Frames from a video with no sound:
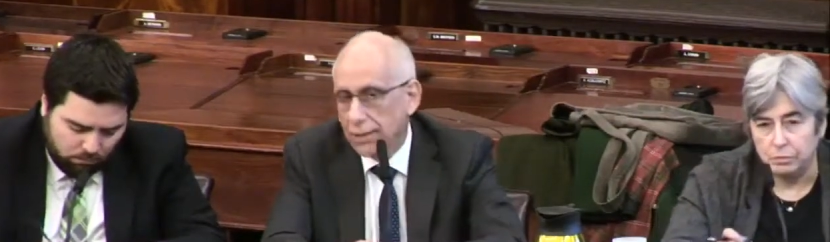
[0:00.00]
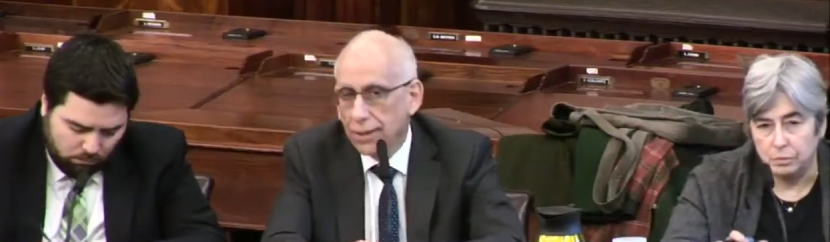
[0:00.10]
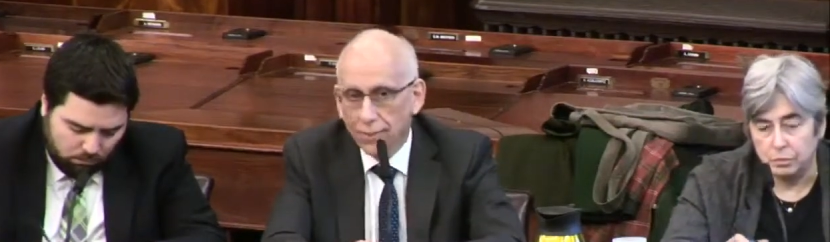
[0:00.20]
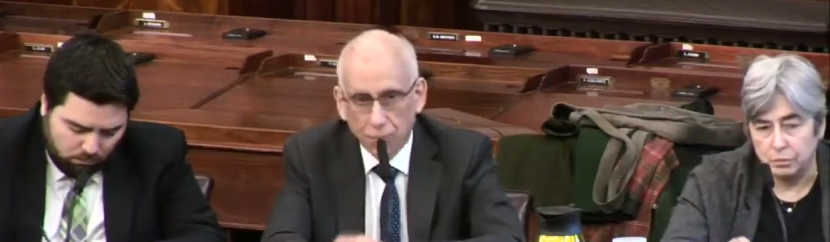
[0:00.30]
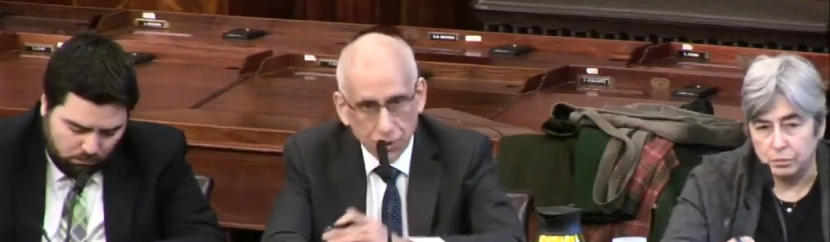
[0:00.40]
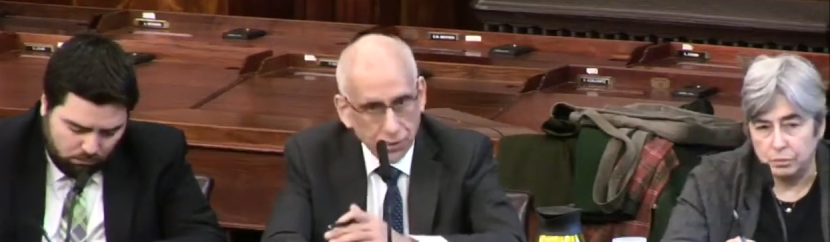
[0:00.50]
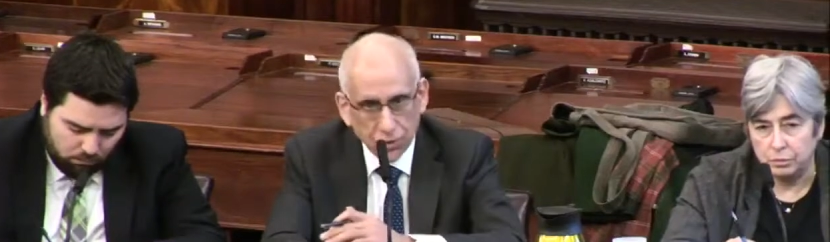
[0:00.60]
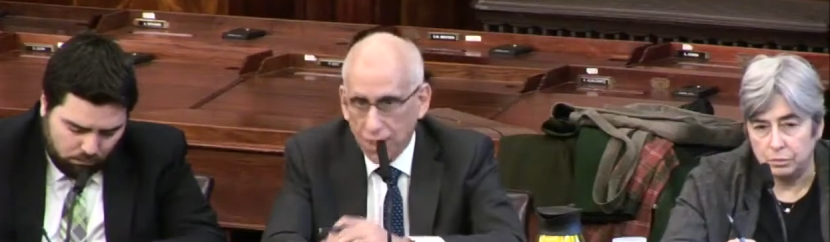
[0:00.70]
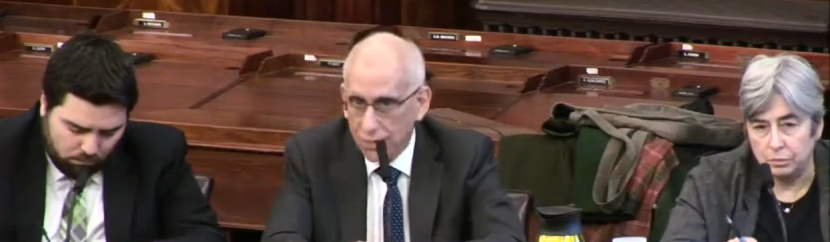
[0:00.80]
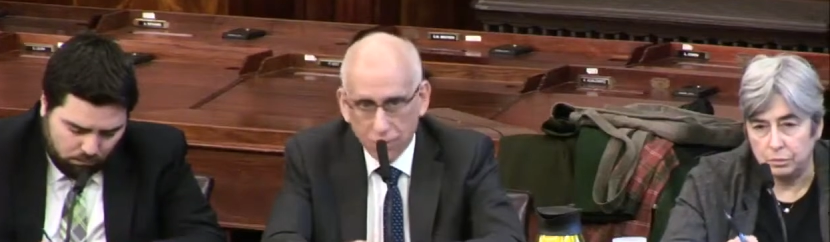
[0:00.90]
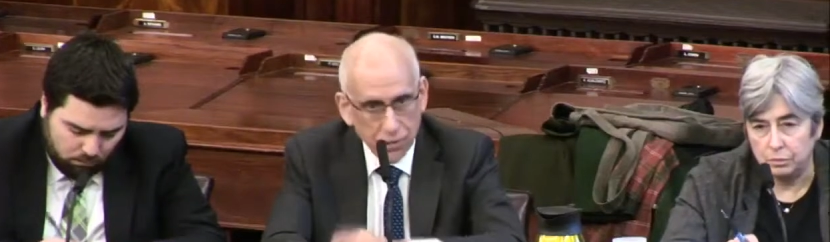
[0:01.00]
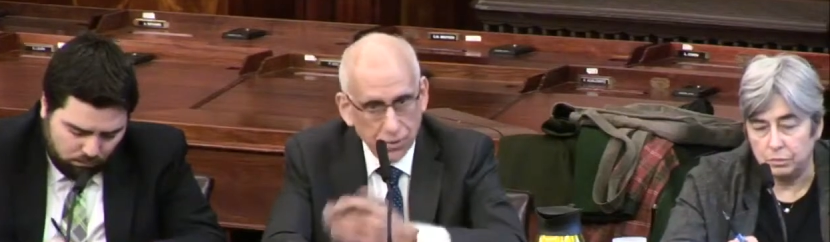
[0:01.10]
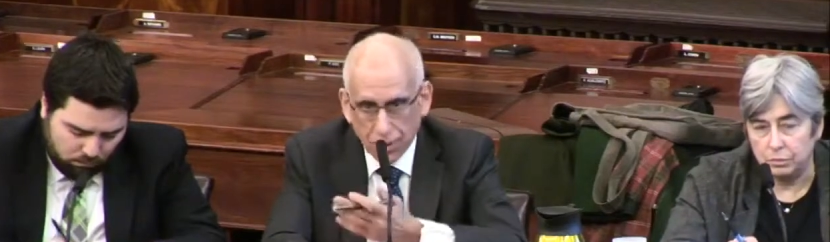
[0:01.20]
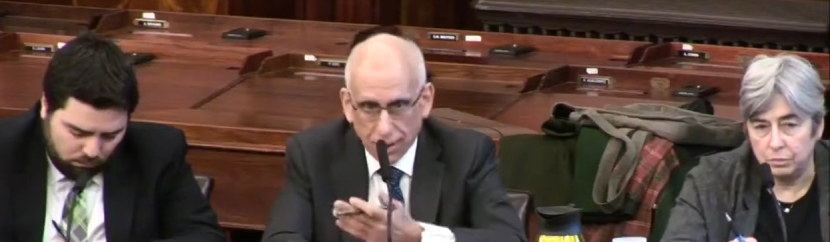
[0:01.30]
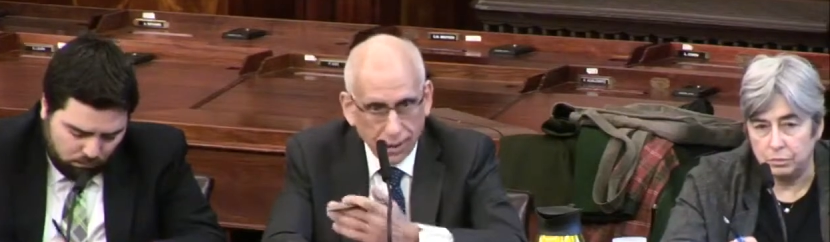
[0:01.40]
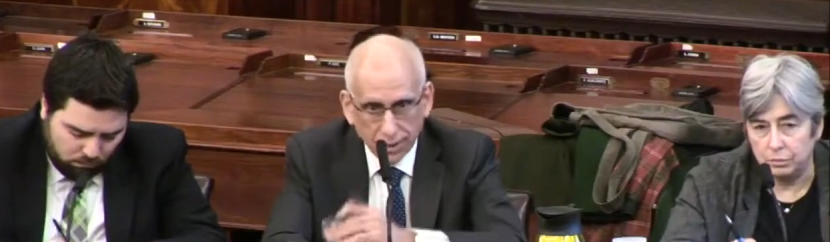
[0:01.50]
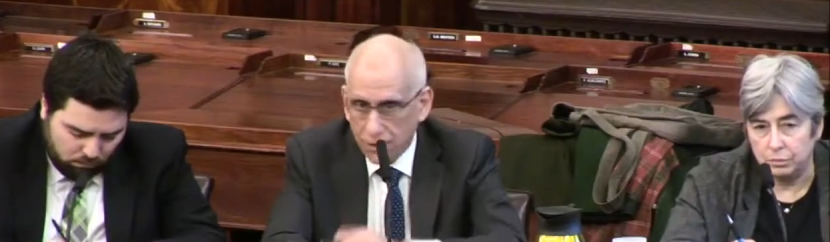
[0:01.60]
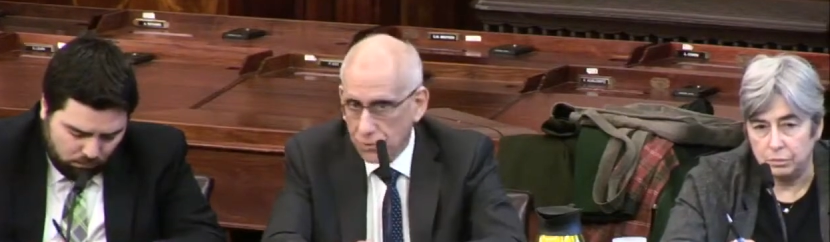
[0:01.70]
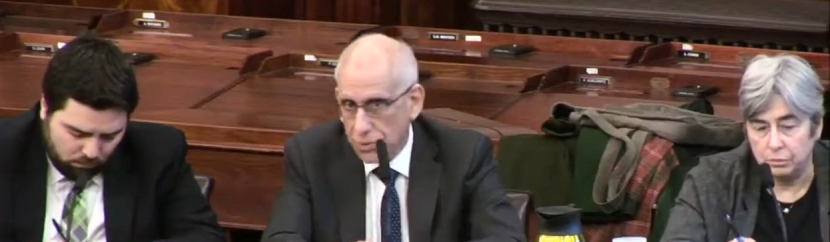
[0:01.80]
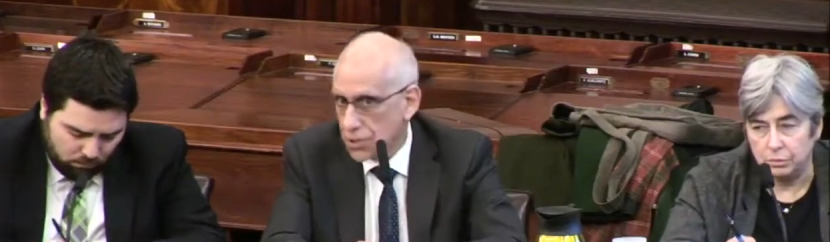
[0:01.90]
Speaker 1: And we should try to pursue that. I
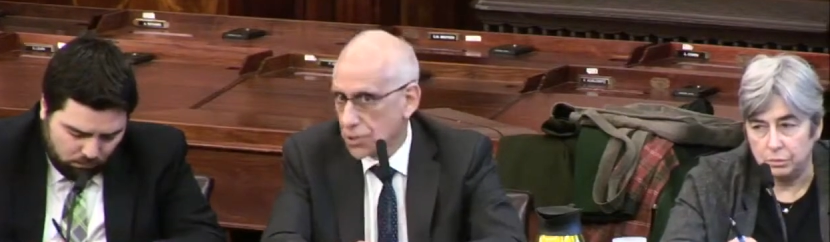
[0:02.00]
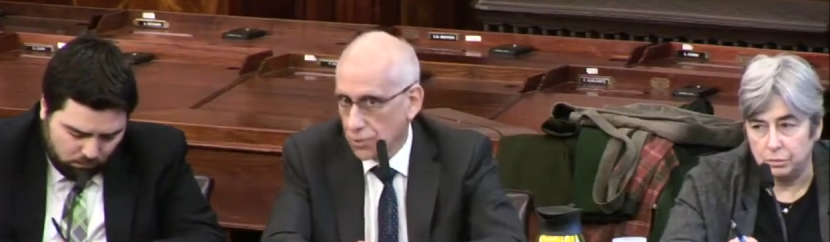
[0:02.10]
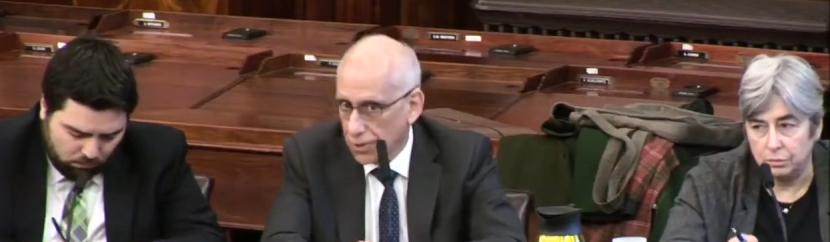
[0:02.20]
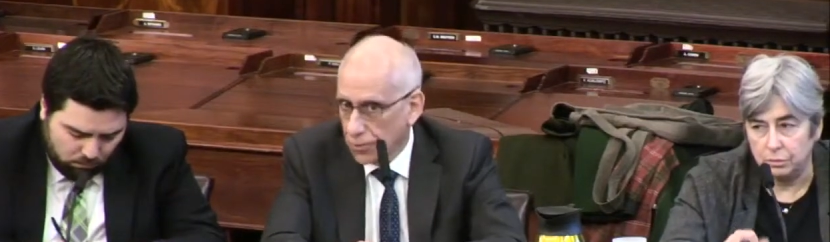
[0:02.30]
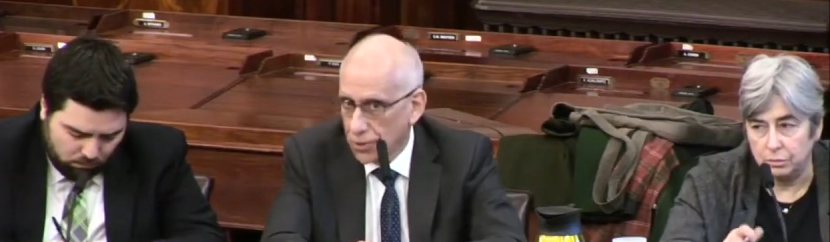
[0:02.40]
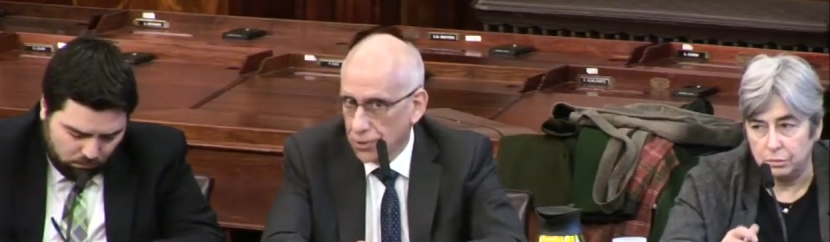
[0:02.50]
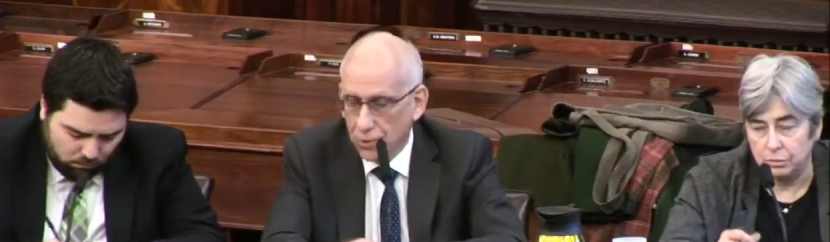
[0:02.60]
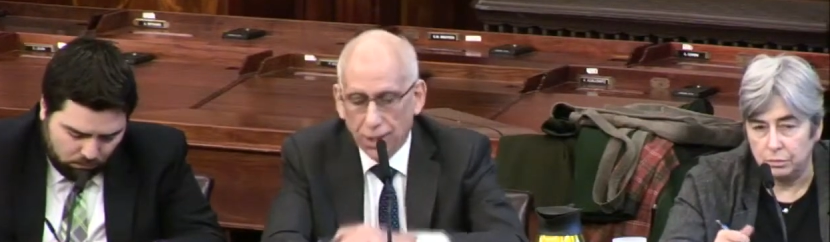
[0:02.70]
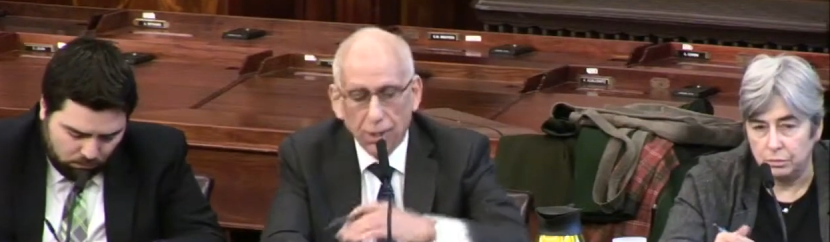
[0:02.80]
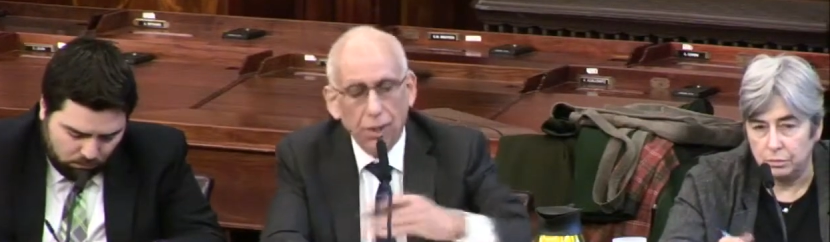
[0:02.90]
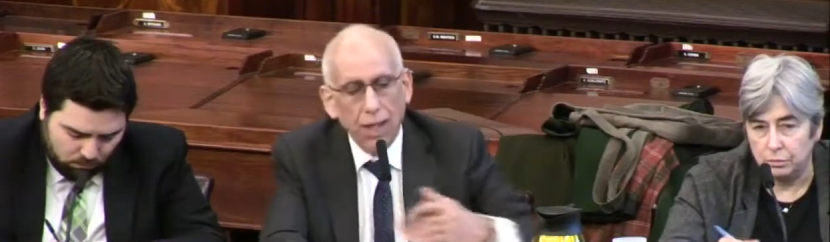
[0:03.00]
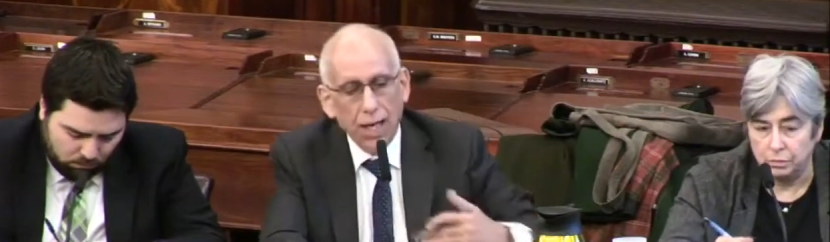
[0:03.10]
don't disagree with you there.